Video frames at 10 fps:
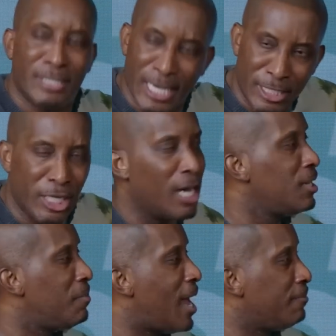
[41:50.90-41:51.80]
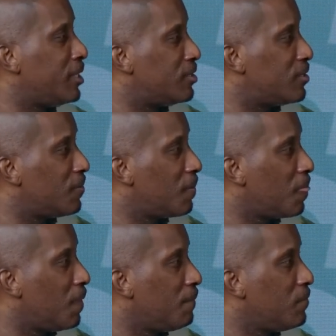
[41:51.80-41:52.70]
than John the Baptist.
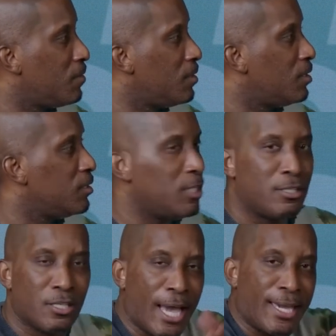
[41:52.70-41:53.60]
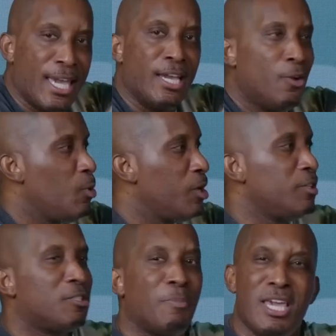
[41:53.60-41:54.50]
Jesus, like he in the
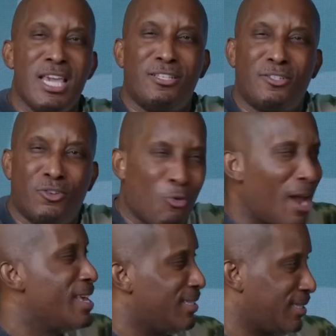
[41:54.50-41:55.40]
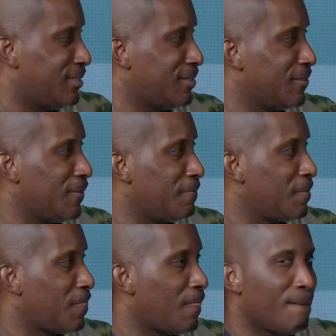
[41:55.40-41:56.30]
wilderness, but he's great. He's great.
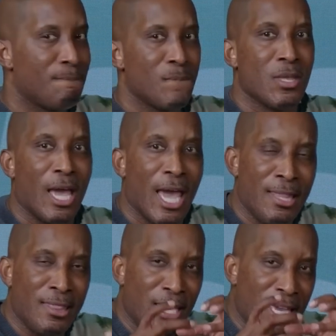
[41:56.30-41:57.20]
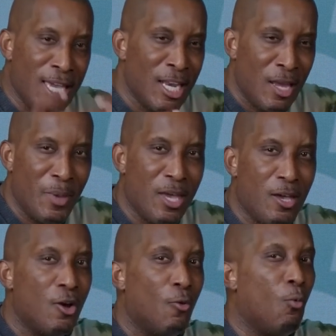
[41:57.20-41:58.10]
He's great. And the enemy
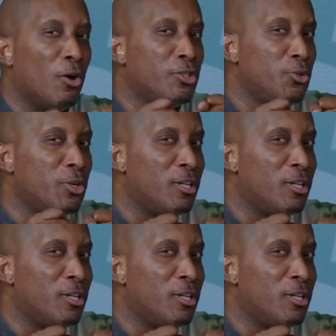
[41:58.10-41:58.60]
wants you to